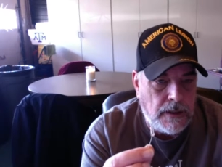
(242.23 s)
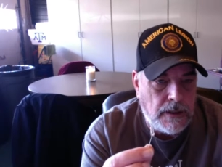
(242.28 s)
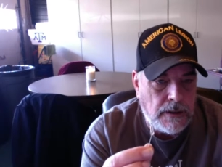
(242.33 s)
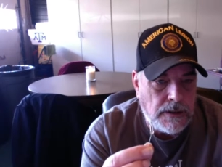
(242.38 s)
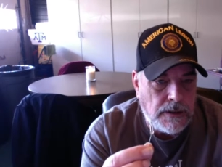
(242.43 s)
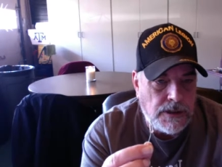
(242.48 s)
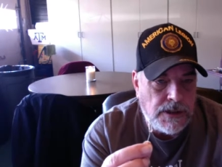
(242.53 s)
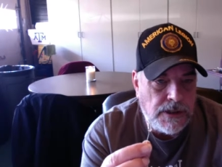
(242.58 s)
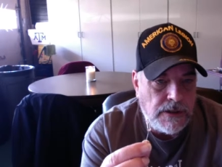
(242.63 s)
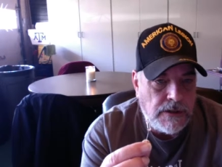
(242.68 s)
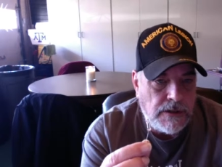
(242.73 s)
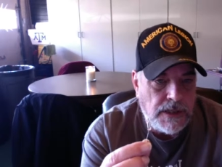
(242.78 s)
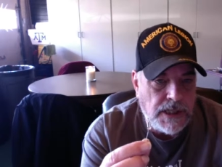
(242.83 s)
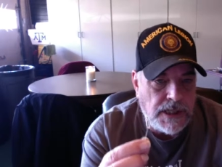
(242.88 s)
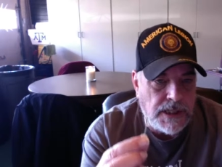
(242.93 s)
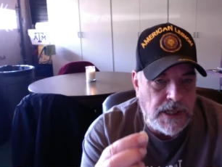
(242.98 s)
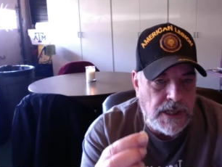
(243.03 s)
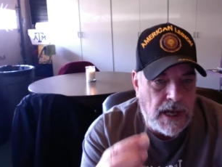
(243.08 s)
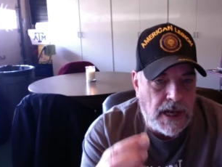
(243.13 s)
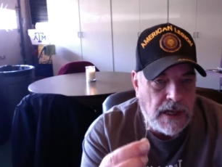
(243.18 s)

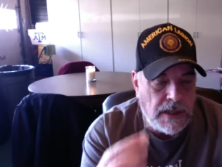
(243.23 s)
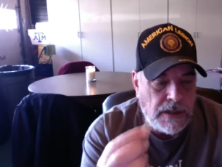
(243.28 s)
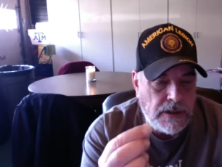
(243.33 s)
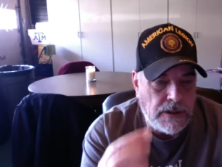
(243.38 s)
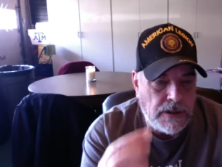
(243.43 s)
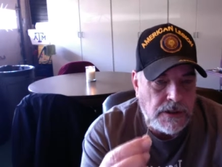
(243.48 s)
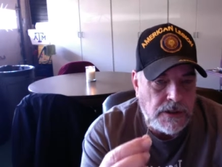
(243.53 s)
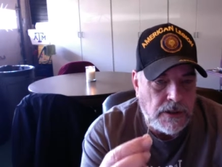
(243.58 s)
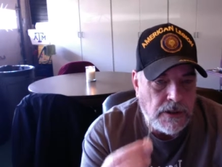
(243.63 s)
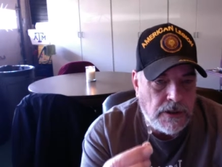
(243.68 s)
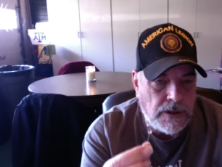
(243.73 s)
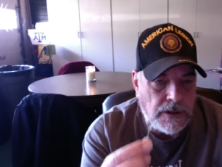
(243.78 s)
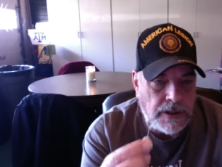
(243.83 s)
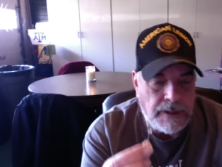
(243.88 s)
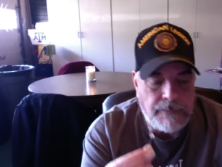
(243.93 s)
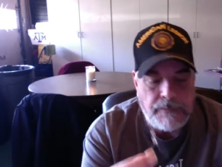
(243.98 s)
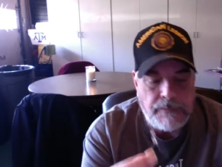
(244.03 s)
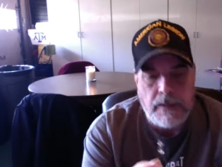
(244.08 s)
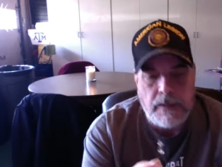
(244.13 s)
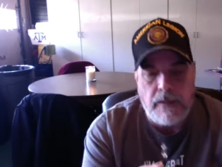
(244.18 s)
series side of your
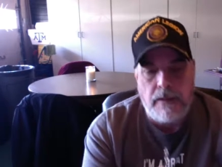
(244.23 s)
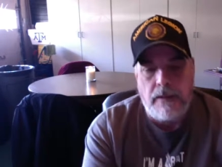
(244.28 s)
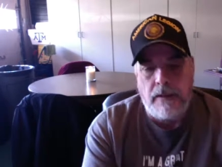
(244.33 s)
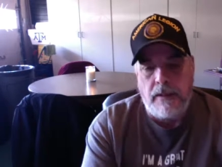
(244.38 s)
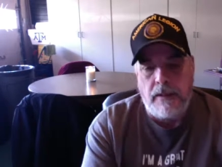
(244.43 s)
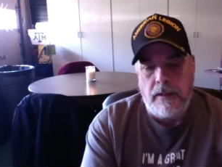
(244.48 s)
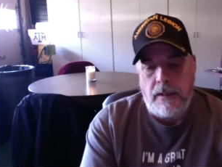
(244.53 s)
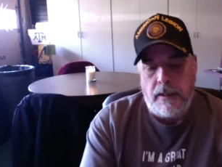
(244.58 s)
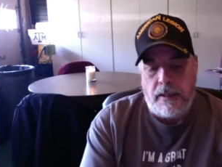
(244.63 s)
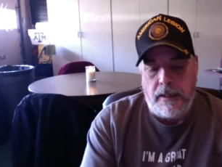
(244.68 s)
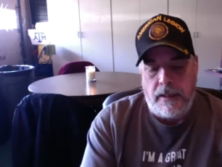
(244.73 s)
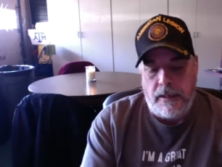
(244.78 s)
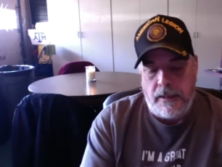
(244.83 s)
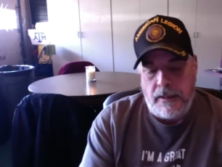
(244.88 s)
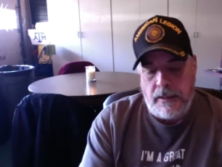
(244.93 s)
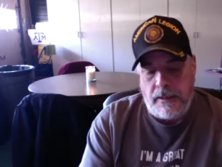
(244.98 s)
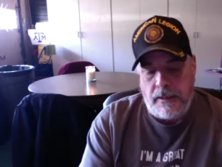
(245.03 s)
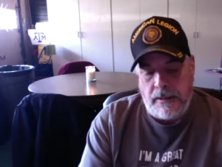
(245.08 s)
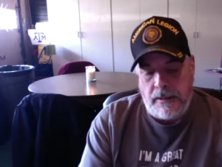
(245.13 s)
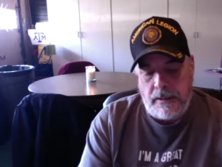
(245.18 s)
circuit.
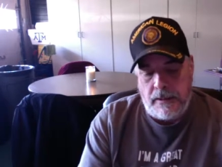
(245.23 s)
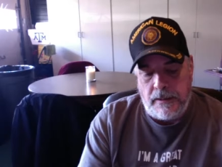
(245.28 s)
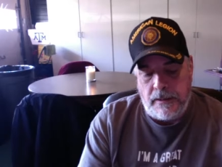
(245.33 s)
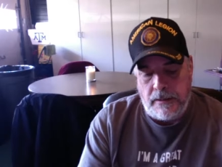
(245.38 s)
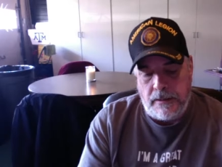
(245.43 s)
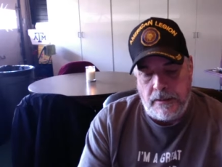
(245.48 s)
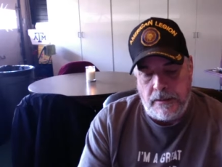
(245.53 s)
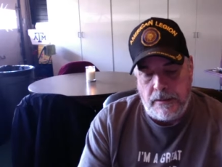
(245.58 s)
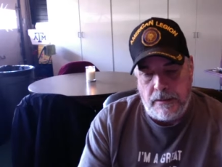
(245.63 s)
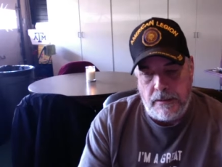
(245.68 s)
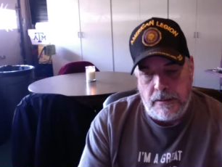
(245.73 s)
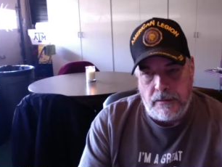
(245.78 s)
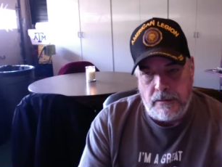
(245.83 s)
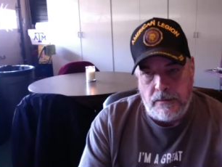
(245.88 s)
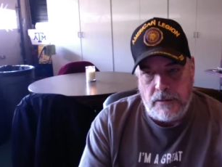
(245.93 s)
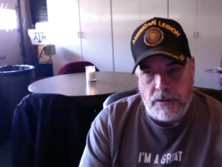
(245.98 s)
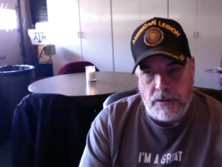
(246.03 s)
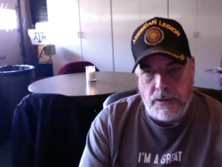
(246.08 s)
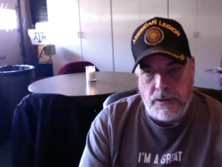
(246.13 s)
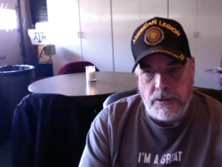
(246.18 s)
And
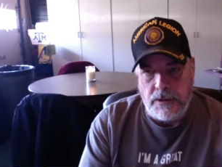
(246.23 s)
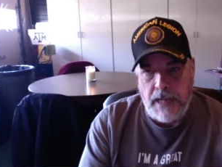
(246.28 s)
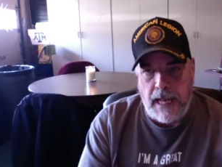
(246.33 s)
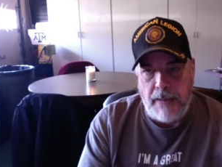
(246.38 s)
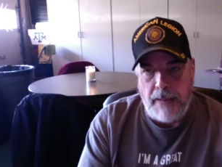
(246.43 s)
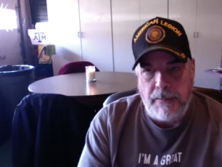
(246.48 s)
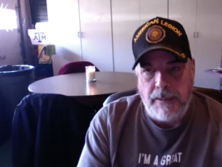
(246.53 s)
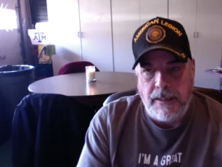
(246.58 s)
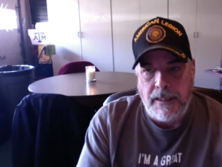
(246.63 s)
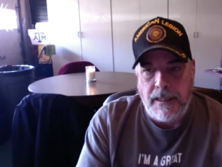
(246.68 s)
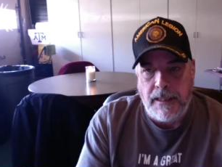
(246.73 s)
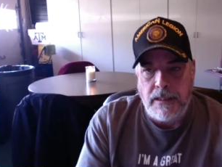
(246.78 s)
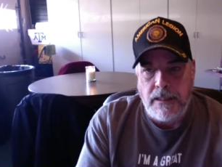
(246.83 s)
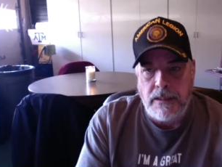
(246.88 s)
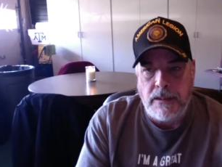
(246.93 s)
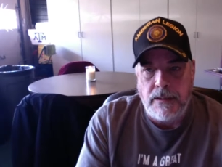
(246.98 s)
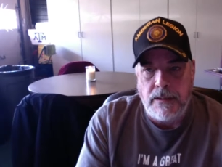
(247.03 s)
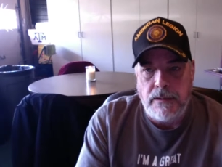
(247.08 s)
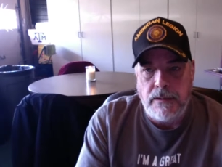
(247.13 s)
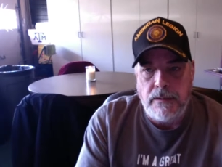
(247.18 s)
what you're tapping
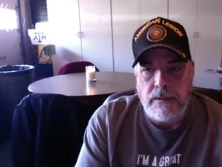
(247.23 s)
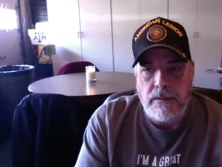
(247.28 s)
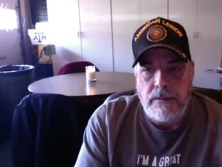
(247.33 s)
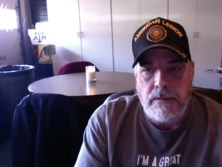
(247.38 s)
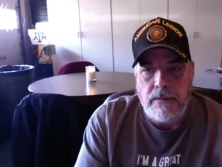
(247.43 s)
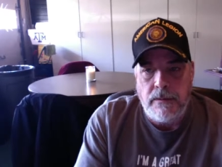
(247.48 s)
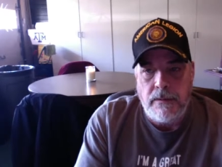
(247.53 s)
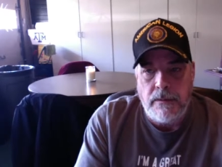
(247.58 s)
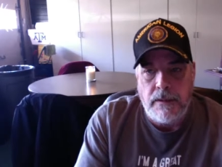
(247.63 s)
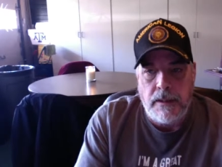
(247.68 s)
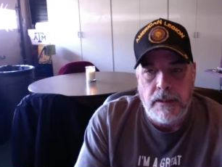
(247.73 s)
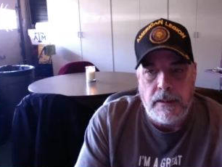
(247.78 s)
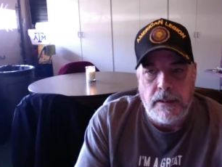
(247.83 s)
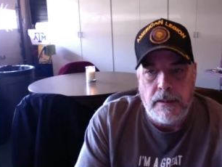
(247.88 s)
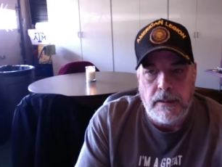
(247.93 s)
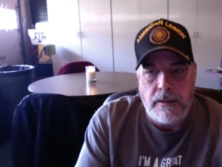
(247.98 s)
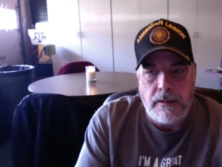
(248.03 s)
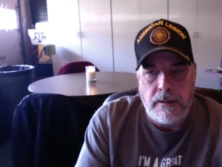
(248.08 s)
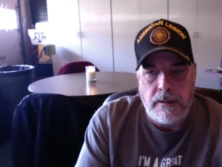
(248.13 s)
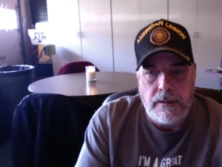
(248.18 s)
into
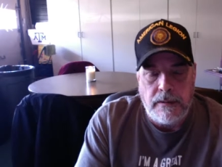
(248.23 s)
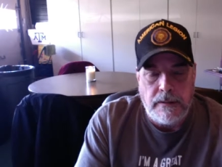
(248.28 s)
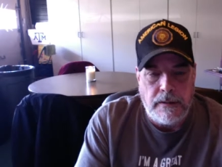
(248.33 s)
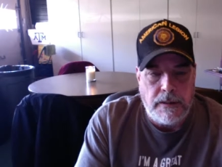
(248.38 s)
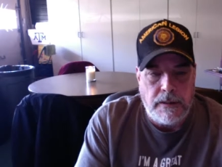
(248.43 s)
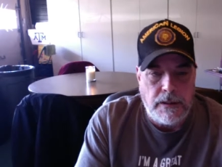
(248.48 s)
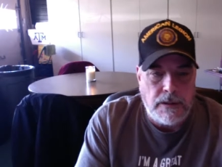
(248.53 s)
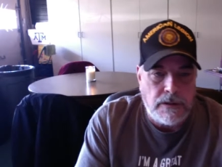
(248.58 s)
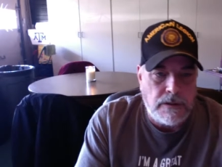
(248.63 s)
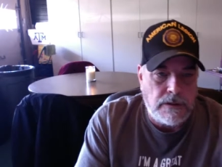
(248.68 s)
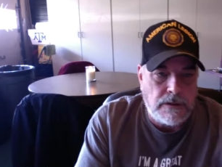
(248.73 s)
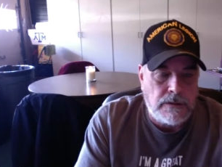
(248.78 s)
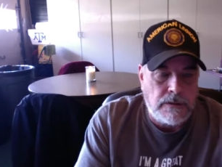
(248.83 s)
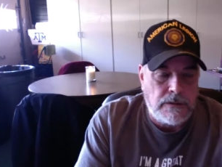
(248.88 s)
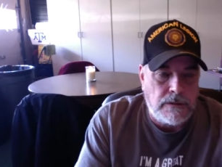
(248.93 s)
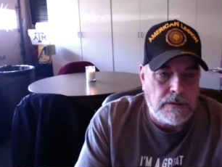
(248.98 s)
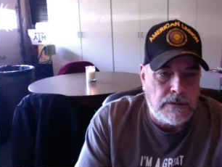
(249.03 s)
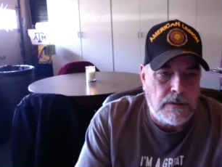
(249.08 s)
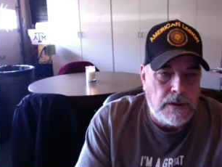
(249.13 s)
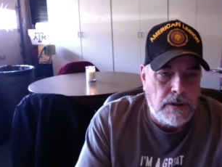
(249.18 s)
is
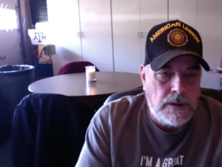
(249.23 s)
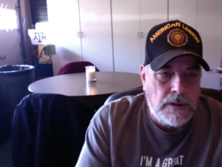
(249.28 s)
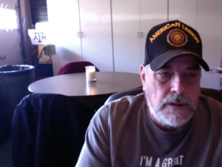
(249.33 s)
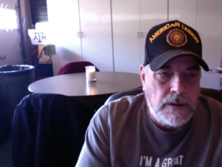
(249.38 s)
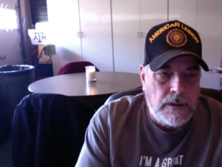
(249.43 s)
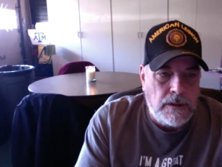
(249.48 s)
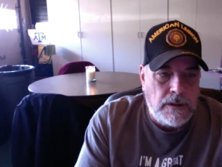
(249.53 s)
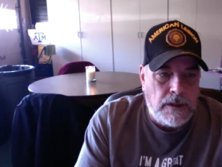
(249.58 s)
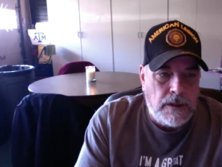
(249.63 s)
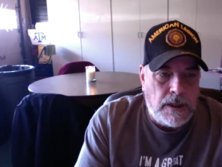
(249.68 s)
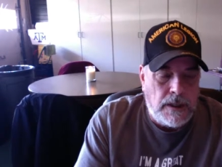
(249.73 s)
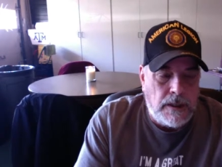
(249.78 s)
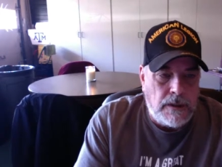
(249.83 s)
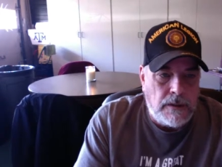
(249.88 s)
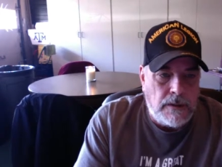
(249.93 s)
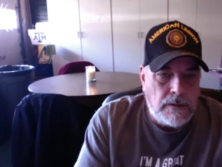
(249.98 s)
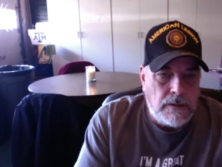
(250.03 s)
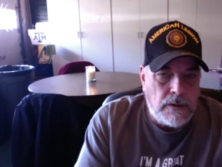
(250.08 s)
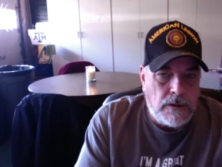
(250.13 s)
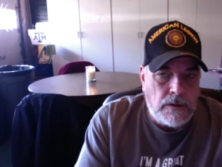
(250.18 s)

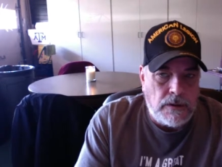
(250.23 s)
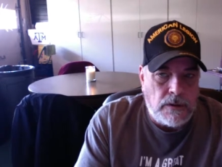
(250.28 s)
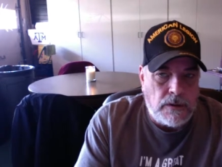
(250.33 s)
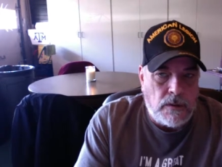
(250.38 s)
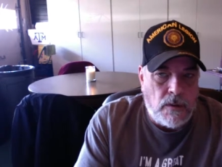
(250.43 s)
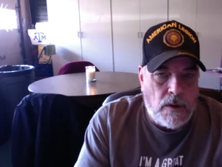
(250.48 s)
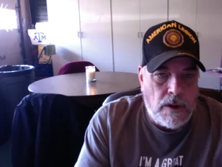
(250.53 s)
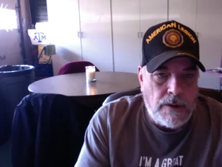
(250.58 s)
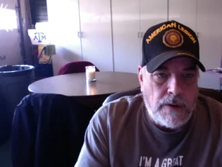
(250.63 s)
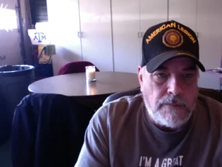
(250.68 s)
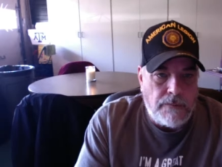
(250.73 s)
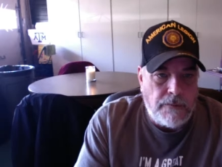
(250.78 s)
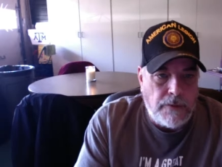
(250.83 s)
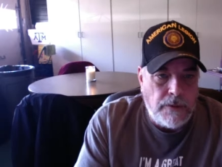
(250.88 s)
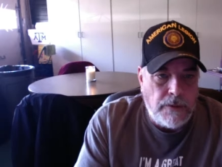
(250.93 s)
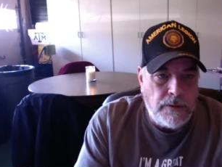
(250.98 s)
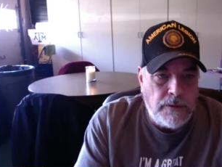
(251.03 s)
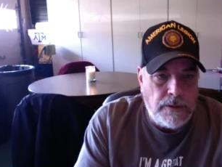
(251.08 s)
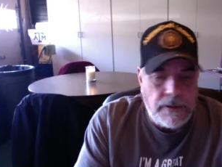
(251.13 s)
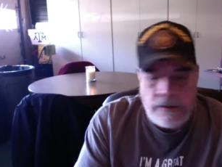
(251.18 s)
the quantum
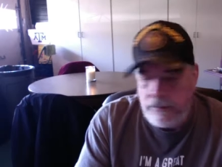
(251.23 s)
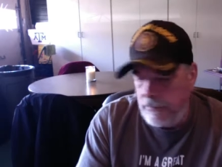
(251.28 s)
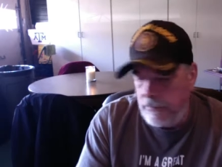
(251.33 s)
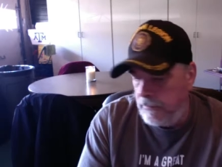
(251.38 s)
fluid